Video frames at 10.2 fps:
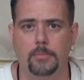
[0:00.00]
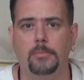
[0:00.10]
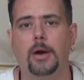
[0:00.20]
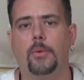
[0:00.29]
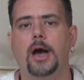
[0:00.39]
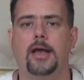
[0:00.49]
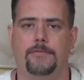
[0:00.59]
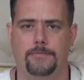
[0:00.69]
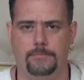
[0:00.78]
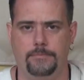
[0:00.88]
My
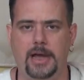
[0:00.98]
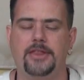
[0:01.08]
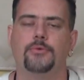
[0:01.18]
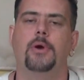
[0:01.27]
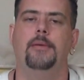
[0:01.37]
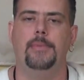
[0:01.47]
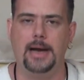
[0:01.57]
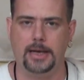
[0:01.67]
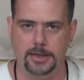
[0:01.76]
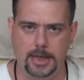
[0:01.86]
wife had to run
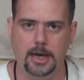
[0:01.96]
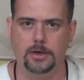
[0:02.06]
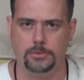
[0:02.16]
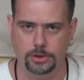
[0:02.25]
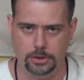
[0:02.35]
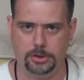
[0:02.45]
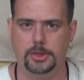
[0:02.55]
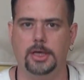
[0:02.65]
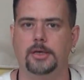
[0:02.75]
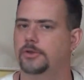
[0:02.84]
back in the house, which you'll
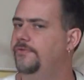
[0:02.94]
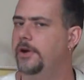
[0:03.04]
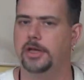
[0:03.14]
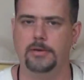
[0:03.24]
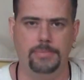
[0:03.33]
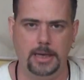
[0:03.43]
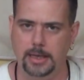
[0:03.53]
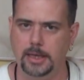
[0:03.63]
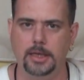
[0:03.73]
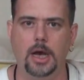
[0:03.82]
see, it's very
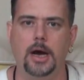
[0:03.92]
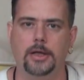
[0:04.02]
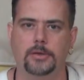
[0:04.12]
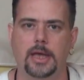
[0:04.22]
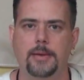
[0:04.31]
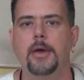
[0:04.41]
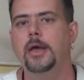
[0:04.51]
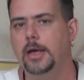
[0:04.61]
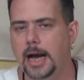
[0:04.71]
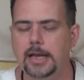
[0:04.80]
compelling in the audio tape.
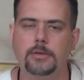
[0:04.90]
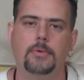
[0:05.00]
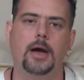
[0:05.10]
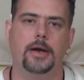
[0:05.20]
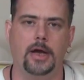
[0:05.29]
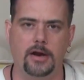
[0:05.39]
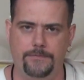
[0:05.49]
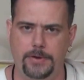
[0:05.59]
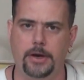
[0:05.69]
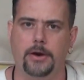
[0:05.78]
Had to run out of
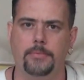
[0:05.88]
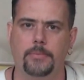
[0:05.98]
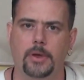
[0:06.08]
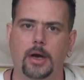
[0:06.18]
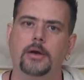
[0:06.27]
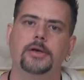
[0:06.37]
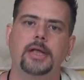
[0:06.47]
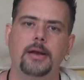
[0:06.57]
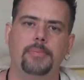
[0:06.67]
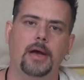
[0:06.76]
fear.
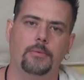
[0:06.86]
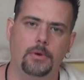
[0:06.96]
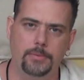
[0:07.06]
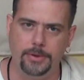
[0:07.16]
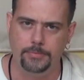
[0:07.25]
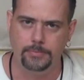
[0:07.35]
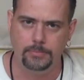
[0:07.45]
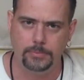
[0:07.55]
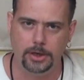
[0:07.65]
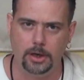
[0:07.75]
110-pound woman,
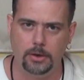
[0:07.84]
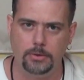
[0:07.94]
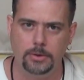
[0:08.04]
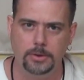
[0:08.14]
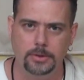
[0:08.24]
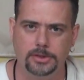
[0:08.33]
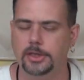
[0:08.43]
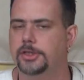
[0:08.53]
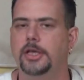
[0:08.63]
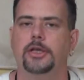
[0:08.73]
you know,
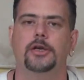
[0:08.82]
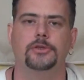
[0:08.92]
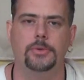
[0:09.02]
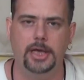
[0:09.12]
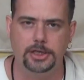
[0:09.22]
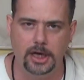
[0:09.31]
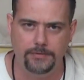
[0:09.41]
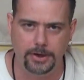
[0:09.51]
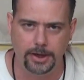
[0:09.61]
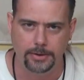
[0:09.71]
16 years with
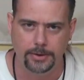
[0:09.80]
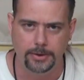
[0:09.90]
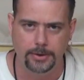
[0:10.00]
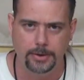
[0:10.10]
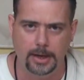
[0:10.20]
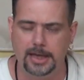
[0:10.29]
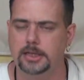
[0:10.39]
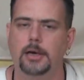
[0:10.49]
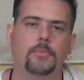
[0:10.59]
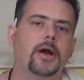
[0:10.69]
HIV, has
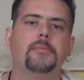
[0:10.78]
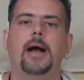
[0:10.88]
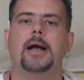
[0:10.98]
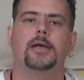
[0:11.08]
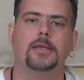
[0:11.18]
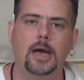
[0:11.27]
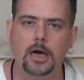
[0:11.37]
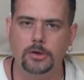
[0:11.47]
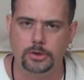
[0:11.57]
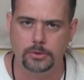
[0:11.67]
to come running back in the
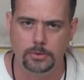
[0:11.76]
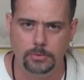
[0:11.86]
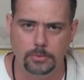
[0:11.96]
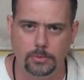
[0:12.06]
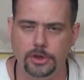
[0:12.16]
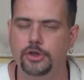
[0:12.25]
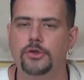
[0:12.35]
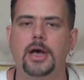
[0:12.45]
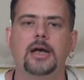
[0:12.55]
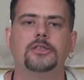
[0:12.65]
house with a
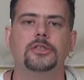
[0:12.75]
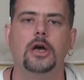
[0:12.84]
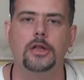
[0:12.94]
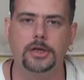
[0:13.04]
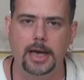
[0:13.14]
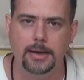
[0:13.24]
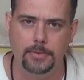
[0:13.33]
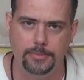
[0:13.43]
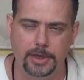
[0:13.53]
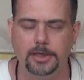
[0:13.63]
$2,000
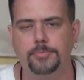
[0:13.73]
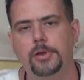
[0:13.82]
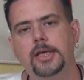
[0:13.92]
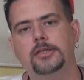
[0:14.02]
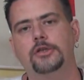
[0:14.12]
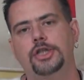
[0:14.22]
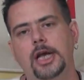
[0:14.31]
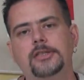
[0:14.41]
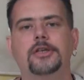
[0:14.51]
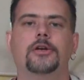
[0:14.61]
camera because police are
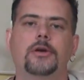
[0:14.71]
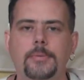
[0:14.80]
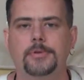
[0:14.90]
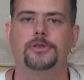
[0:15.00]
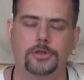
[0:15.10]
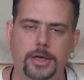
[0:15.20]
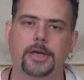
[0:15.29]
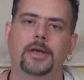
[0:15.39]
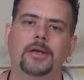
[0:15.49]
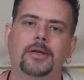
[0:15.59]
chasing her up the street